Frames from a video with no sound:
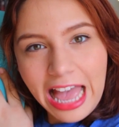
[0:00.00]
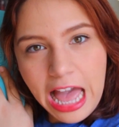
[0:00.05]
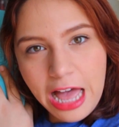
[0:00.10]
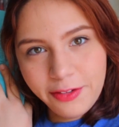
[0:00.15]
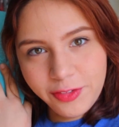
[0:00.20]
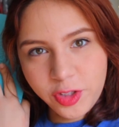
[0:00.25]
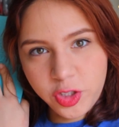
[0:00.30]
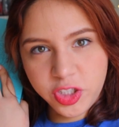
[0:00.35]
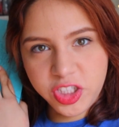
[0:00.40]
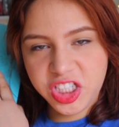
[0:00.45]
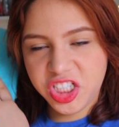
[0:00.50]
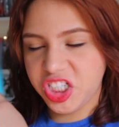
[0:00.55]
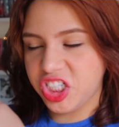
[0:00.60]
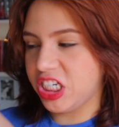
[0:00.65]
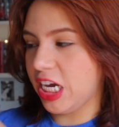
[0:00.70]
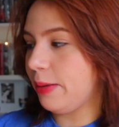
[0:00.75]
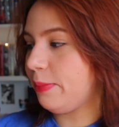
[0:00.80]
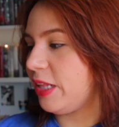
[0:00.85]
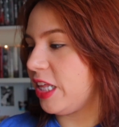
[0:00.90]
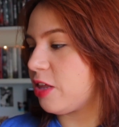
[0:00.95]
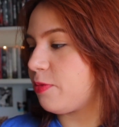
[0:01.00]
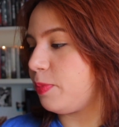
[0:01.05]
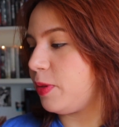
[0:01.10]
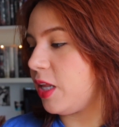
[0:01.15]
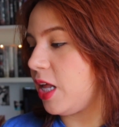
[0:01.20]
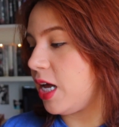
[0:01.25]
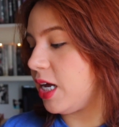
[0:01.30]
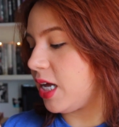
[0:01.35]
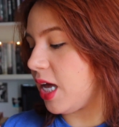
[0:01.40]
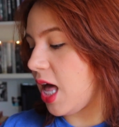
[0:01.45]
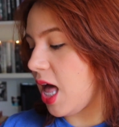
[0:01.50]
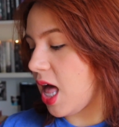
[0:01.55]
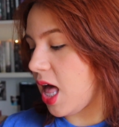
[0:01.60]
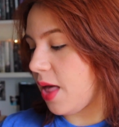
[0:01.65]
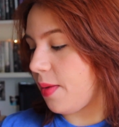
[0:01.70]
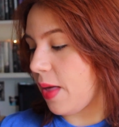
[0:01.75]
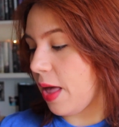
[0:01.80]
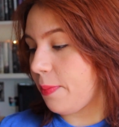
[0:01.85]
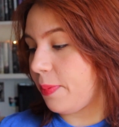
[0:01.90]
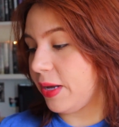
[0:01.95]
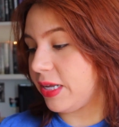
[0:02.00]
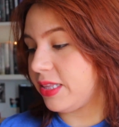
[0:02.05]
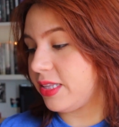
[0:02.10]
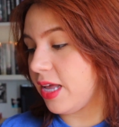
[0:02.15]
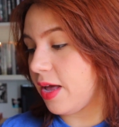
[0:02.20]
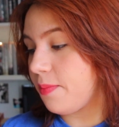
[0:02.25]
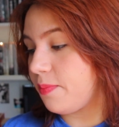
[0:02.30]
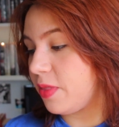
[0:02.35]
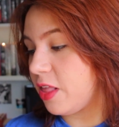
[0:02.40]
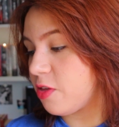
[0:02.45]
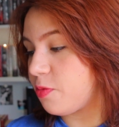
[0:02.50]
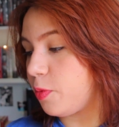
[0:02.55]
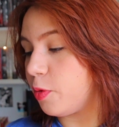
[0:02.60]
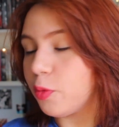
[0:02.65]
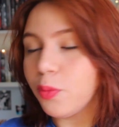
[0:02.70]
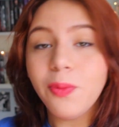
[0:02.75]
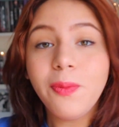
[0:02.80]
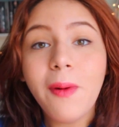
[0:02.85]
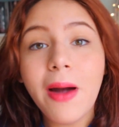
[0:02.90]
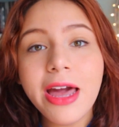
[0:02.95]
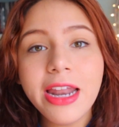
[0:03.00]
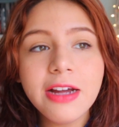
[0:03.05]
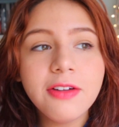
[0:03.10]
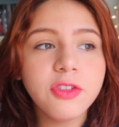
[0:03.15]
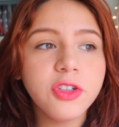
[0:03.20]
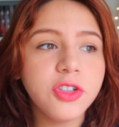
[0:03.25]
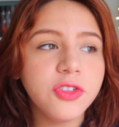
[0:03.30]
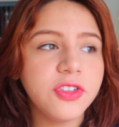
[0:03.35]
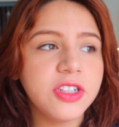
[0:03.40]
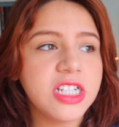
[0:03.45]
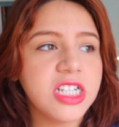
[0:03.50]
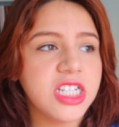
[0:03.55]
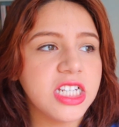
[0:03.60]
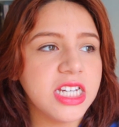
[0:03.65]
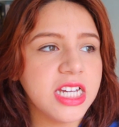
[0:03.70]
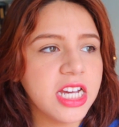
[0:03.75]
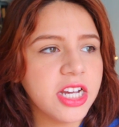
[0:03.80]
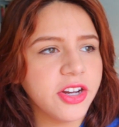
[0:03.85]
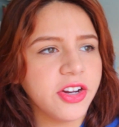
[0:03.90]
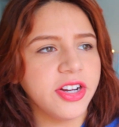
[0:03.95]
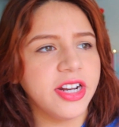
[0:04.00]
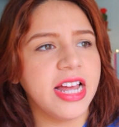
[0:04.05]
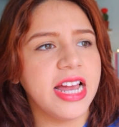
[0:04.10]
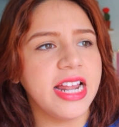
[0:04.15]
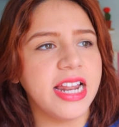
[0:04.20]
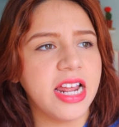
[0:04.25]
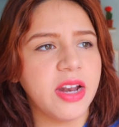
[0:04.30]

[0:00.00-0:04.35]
After the shameless plug, I picked up this book right after finishing Incarnate,